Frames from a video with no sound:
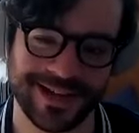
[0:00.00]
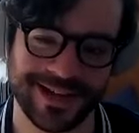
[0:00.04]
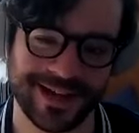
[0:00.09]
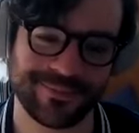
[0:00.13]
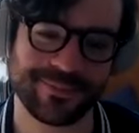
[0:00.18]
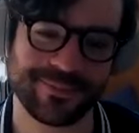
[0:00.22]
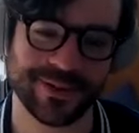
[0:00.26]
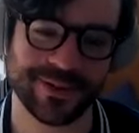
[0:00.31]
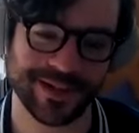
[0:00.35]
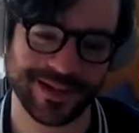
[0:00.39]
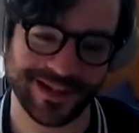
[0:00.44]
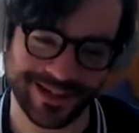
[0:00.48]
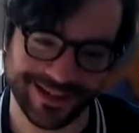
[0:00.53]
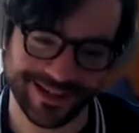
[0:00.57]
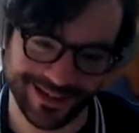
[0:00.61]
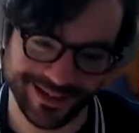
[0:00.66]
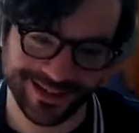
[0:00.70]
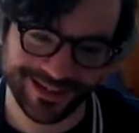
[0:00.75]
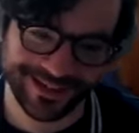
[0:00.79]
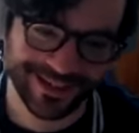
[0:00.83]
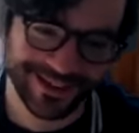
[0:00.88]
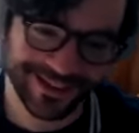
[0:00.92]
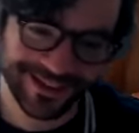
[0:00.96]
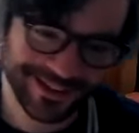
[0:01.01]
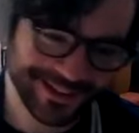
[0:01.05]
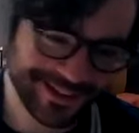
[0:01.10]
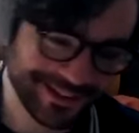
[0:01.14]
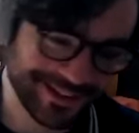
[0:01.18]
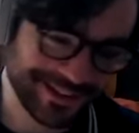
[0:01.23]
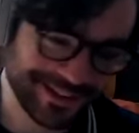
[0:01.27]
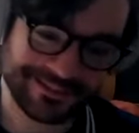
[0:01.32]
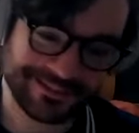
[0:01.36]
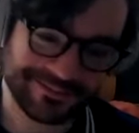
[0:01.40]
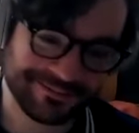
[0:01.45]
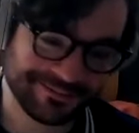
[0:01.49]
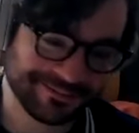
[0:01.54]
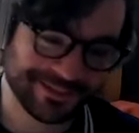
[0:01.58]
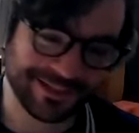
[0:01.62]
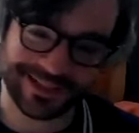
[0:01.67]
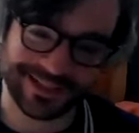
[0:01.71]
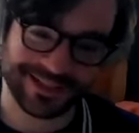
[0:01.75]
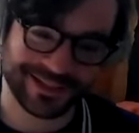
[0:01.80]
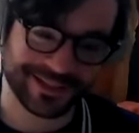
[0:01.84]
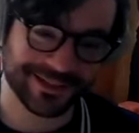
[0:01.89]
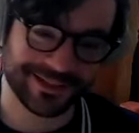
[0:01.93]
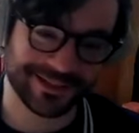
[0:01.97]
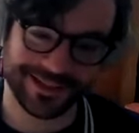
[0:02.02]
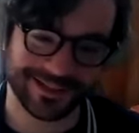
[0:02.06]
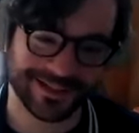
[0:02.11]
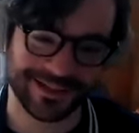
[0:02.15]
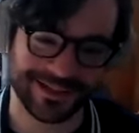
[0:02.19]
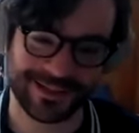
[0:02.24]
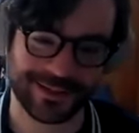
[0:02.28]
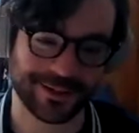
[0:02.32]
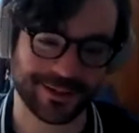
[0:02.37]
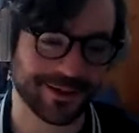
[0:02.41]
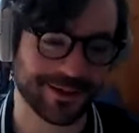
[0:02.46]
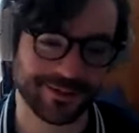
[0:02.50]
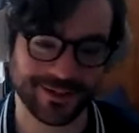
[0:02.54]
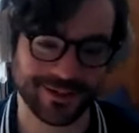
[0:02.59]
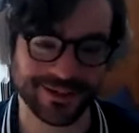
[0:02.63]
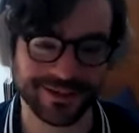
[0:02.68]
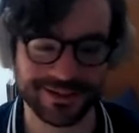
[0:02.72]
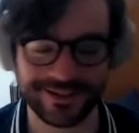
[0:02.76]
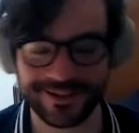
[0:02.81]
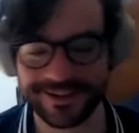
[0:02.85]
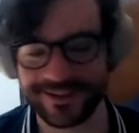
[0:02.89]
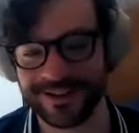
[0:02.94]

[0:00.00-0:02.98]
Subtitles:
I'm putting it in." That's the long and short of it.